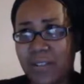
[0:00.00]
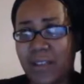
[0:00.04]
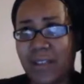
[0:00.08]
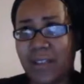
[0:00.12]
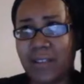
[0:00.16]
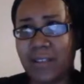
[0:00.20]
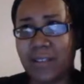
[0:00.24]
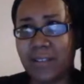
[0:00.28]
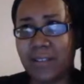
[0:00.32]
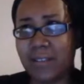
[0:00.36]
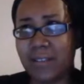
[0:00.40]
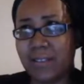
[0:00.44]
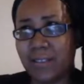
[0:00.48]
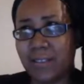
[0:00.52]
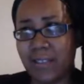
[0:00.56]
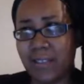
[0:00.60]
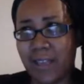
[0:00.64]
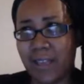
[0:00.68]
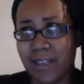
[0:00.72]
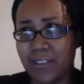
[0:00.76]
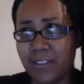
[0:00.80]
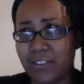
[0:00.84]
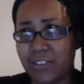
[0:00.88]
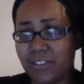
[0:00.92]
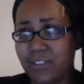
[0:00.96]
I did this
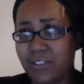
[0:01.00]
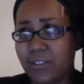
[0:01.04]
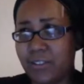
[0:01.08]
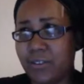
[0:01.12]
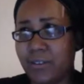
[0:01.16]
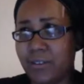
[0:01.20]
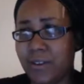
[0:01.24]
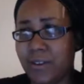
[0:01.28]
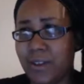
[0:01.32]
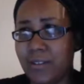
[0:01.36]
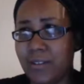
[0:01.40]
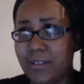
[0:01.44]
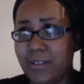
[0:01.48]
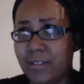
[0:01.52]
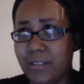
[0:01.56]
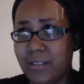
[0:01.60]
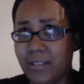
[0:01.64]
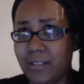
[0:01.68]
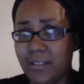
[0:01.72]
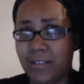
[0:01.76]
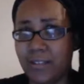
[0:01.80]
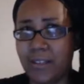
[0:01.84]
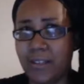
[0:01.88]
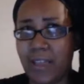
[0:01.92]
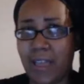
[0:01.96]
last year. I
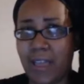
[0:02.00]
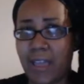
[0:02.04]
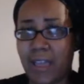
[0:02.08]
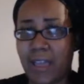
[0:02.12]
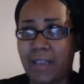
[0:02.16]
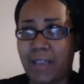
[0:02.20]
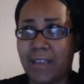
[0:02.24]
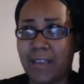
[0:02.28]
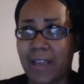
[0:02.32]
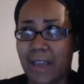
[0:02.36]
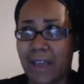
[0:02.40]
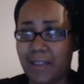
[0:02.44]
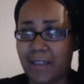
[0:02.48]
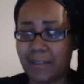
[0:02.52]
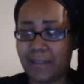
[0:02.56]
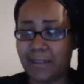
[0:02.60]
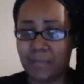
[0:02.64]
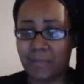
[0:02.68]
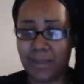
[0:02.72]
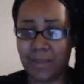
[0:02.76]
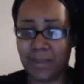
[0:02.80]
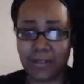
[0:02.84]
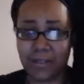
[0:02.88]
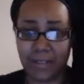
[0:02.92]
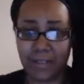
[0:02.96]
did a guided
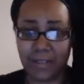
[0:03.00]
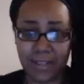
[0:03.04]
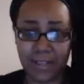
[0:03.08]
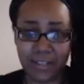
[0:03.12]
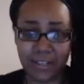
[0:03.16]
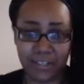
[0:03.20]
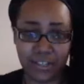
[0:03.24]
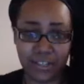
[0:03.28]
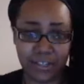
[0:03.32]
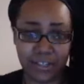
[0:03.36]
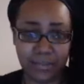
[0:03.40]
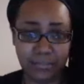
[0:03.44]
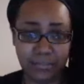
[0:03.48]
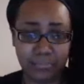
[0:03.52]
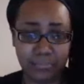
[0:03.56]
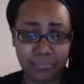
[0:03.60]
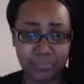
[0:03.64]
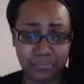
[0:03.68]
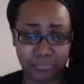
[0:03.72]
meditation